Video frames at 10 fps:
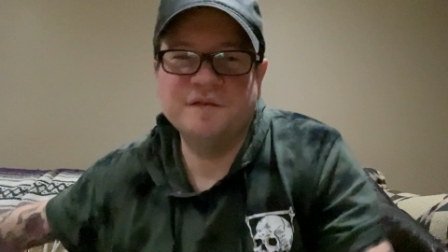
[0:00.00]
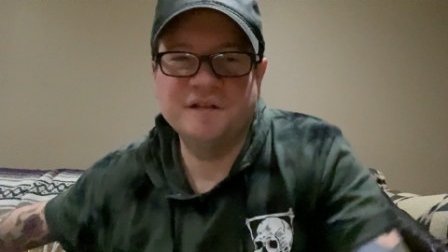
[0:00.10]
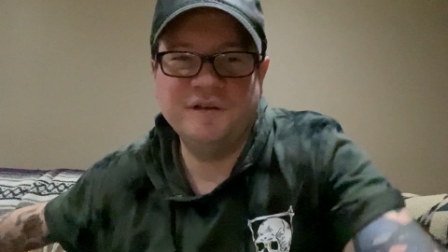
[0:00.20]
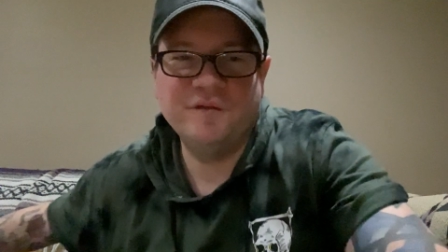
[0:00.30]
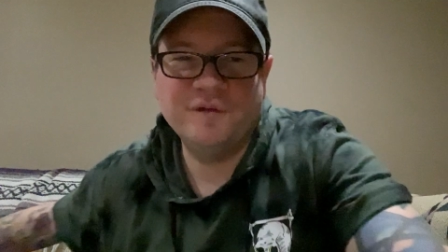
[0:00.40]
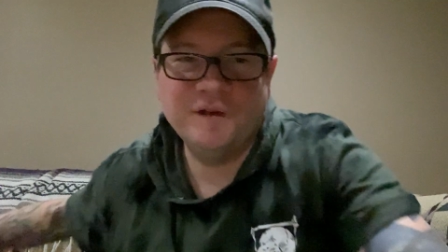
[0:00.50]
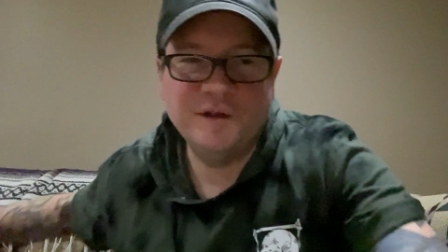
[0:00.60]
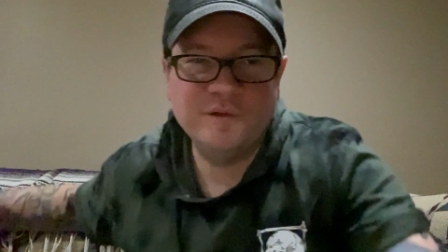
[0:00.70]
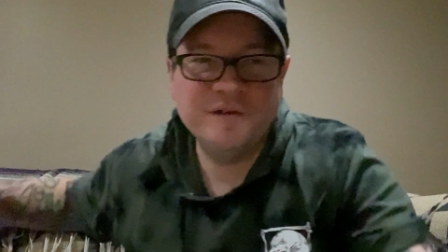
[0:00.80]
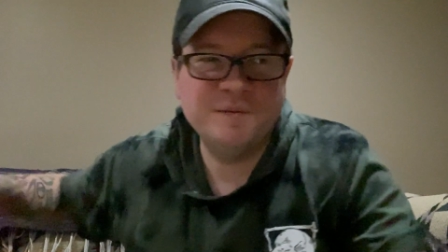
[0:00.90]
was in different
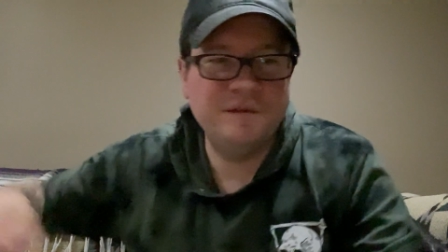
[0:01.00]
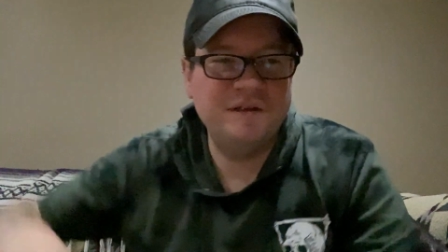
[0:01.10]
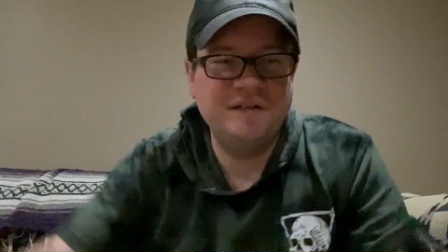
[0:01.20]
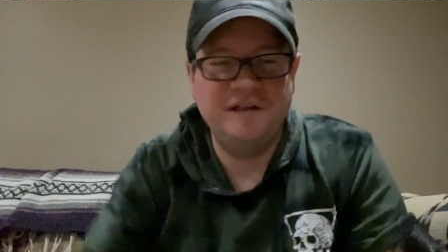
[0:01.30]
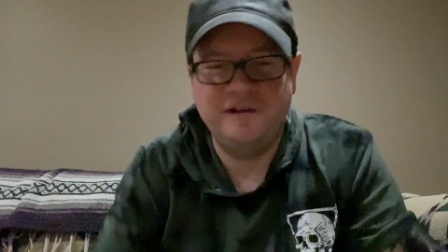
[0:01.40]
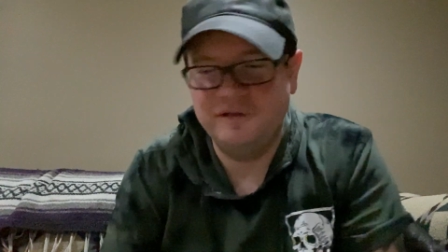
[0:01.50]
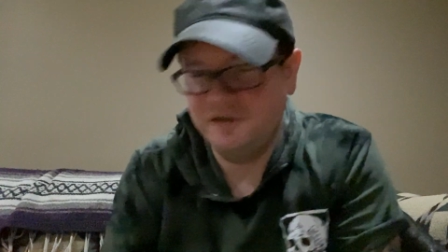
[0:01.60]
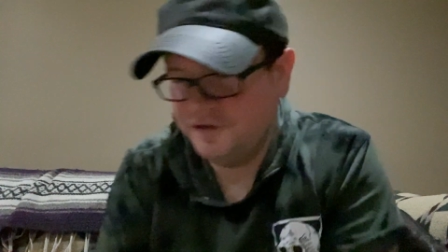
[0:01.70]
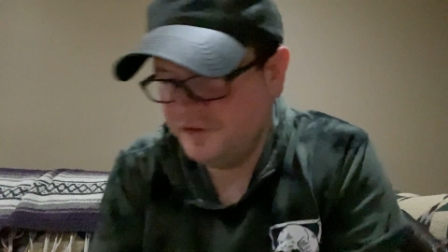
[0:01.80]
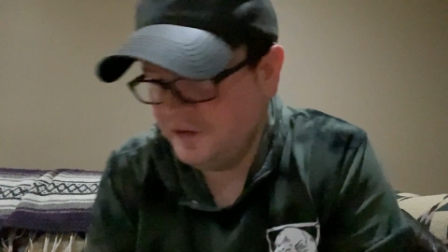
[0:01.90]
language, but it's in
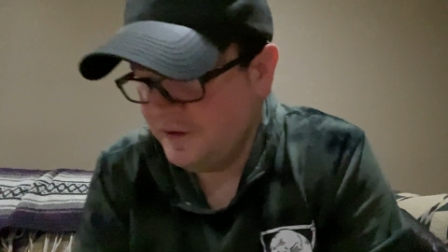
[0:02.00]
English.